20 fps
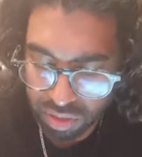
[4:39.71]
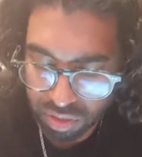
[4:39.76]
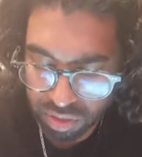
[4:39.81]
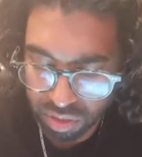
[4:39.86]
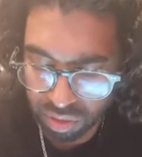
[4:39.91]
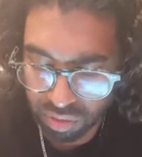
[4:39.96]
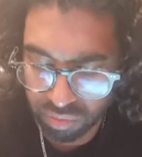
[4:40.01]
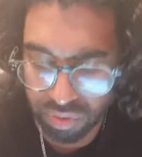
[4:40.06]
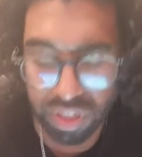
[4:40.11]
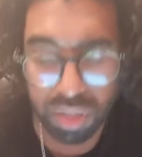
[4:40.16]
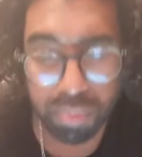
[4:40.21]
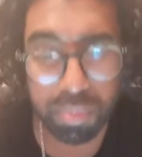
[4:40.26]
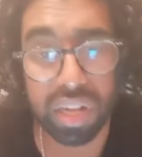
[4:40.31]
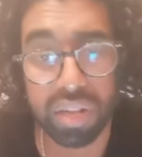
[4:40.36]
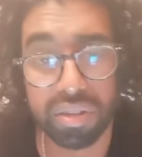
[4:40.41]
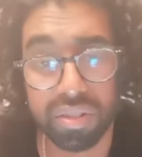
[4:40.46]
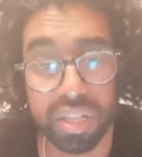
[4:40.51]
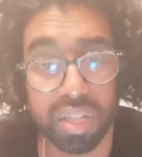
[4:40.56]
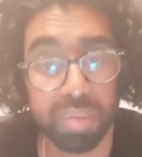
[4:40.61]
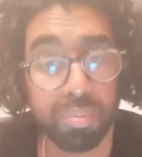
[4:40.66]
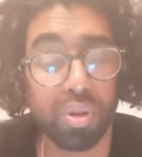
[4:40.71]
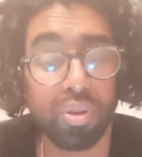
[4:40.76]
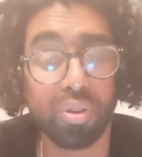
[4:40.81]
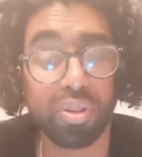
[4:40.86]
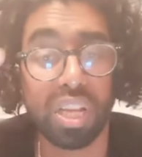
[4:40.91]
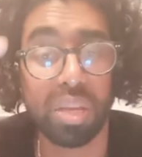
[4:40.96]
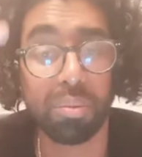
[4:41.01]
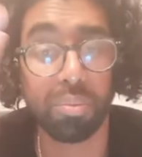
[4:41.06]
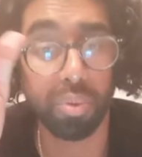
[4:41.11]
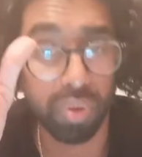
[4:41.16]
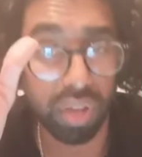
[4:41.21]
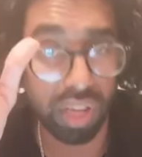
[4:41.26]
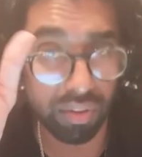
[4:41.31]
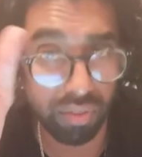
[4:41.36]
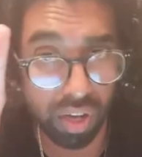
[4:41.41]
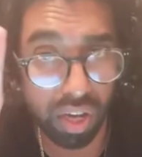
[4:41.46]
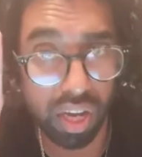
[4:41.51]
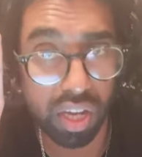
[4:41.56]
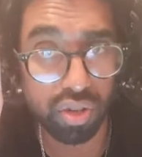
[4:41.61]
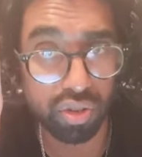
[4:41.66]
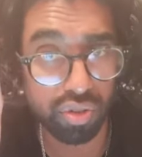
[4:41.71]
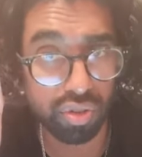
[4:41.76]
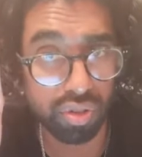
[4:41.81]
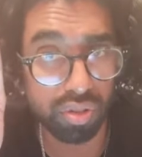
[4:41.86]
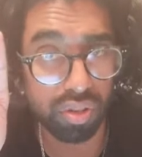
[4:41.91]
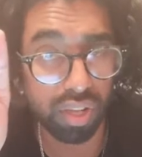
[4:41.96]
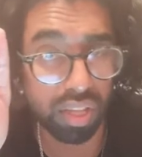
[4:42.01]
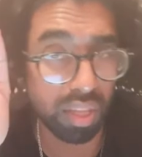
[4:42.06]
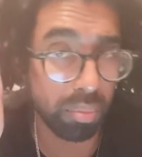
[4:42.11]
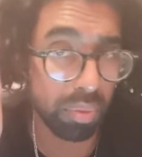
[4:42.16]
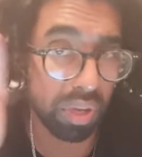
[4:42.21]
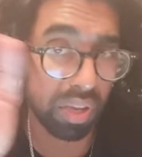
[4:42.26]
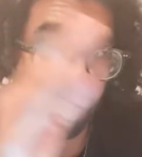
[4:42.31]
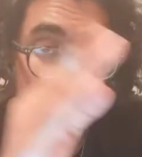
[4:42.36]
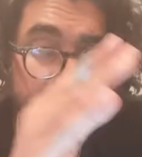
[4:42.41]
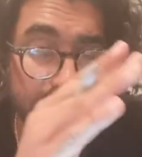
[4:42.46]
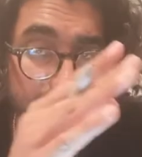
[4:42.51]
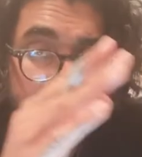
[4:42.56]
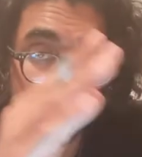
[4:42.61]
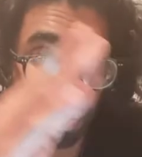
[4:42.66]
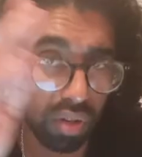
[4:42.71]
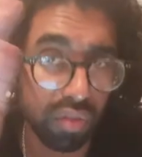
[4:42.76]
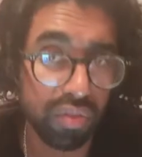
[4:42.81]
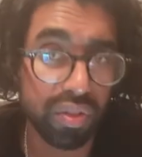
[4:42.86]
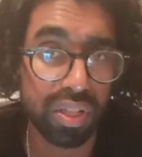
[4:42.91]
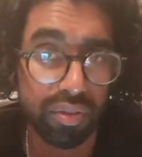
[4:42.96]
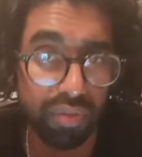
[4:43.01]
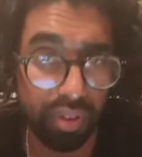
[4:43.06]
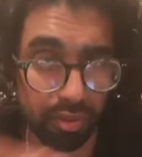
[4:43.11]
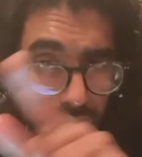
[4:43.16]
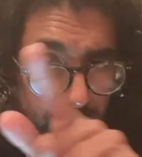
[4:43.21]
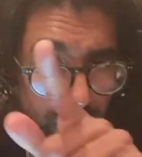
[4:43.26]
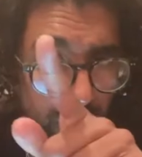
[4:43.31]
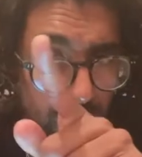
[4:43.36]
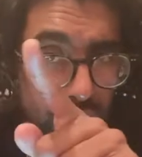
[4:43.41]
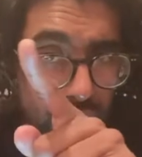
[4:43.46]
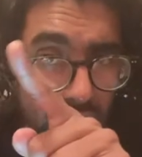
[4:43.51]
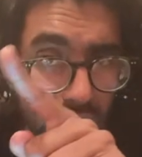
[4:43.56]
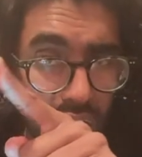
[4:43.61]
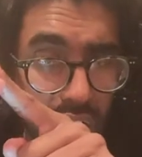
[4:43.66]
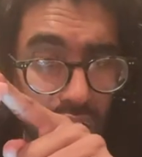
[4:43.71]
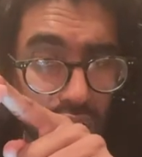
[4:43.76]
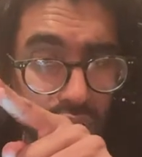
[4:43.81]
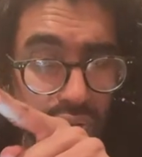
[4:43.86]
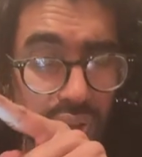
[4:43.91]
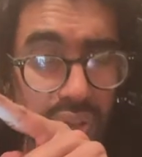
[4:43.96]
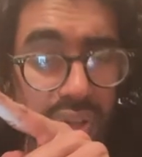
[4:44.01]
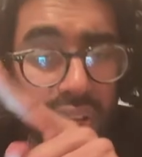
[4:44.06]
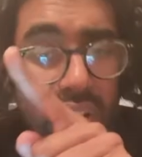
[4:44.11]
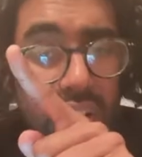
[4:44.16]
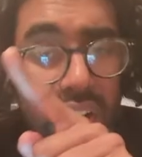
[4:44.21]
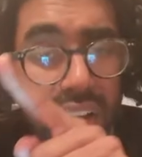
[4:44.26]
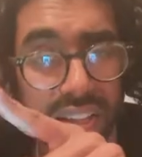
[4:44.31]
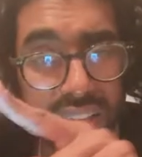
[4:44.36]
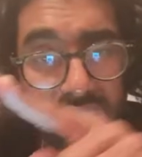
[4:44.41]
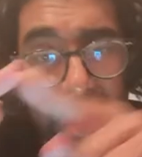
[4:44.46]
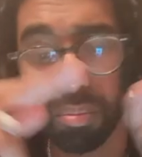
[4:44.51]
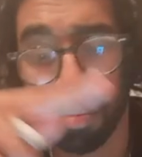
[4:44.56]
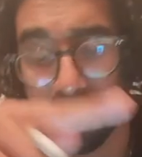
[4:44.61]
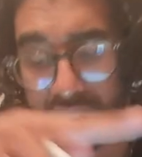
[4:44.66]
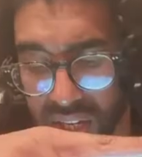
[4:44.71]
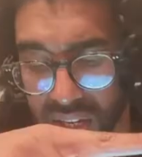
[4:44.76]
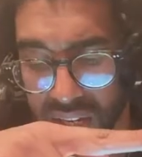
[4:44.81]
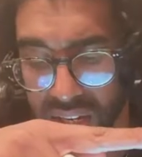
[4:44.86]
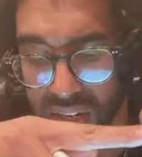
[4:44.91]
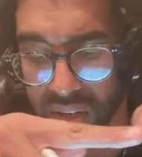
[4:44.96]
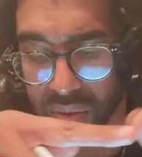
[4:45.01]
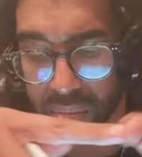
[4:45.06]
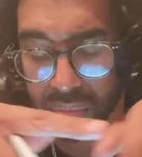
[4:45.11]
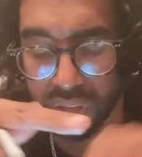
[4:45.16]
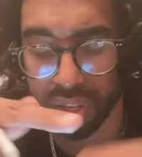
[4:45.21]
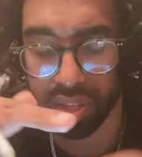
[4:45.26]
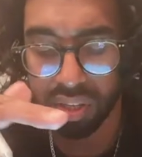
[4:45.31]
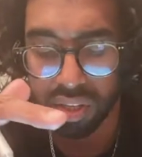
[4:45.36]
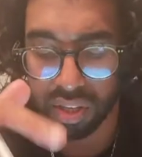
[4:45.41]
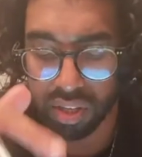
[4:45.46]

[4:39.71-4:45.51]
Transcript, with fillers: So think about it, in the periodic table we have hydrogen and then we have helium. So obviously if I fuse the hydrogen, I then make helium.